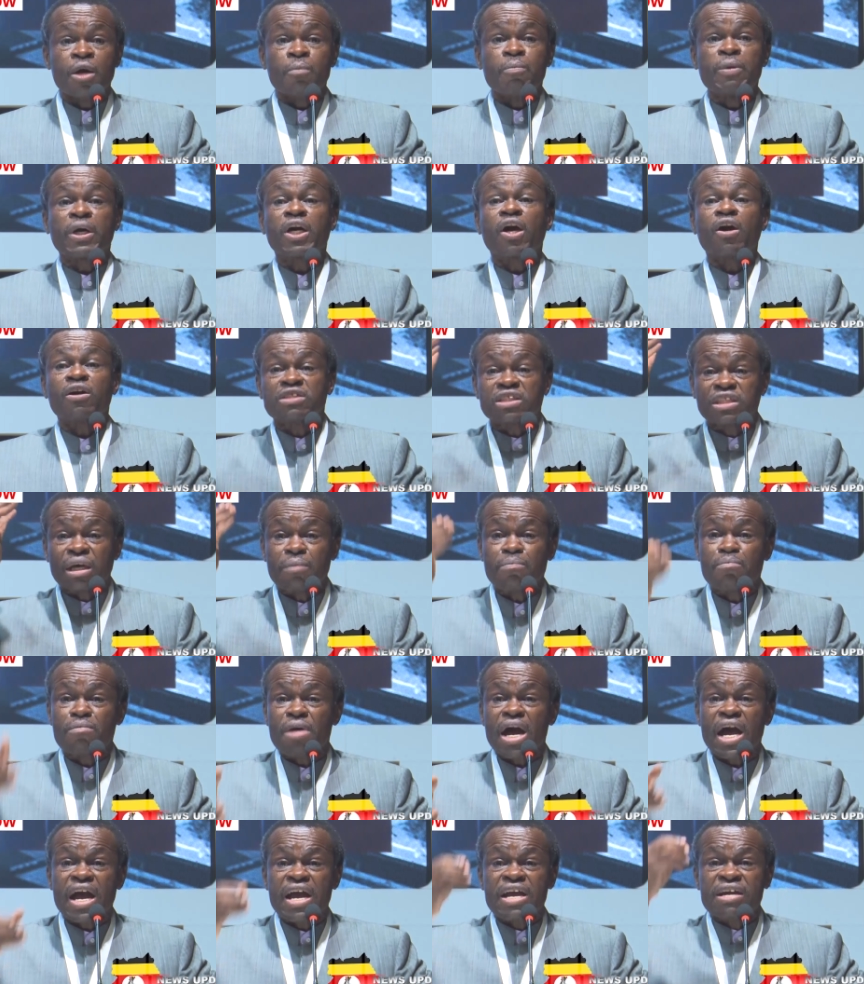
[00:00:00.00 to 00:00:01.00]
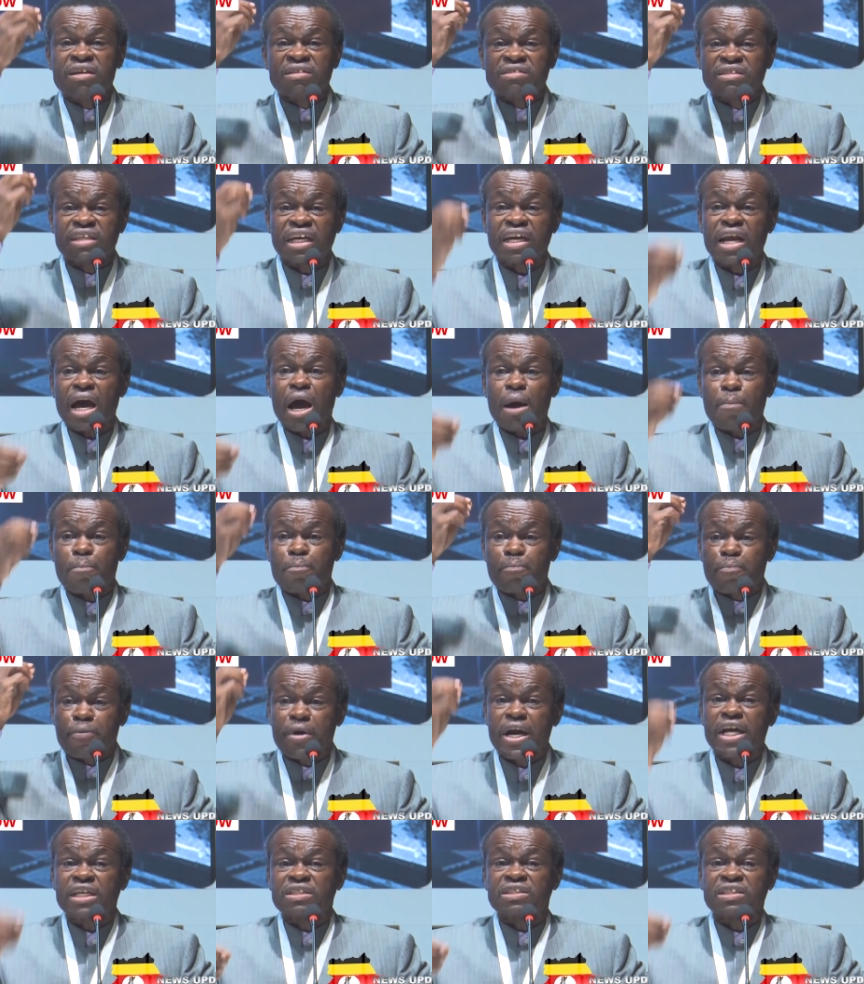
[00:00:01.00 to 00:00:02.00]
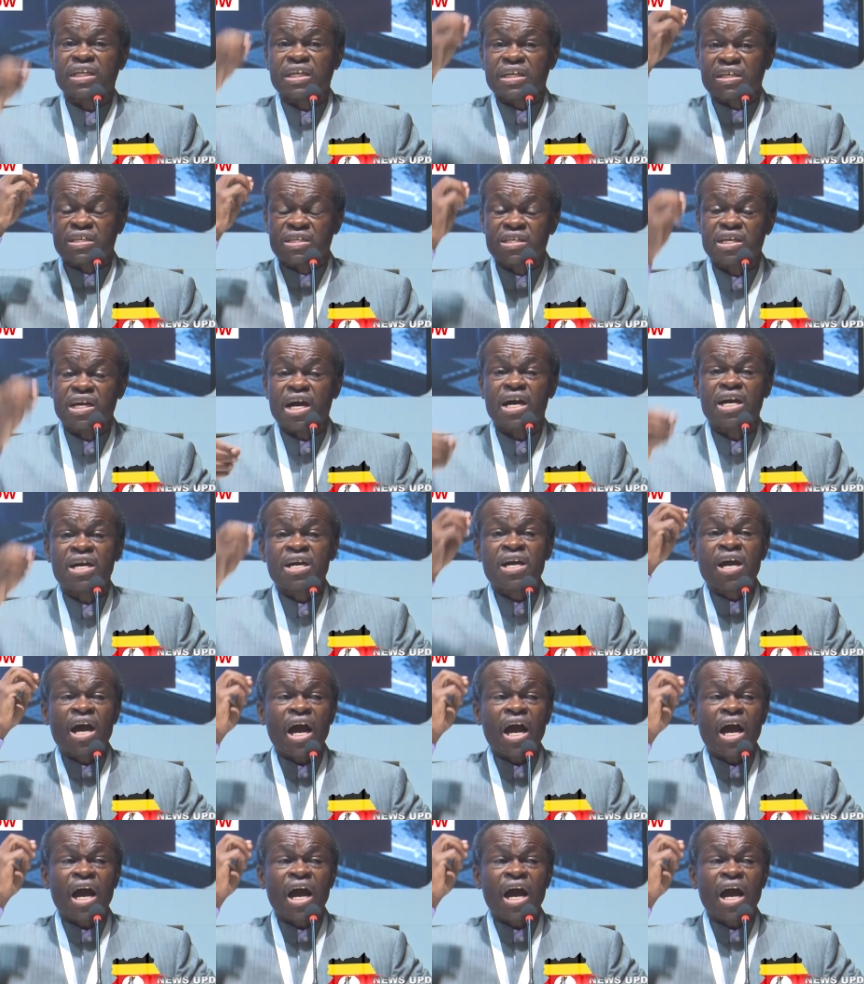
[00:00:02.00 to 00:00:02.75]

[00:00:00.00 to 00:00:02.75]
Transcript: because the minds that are present here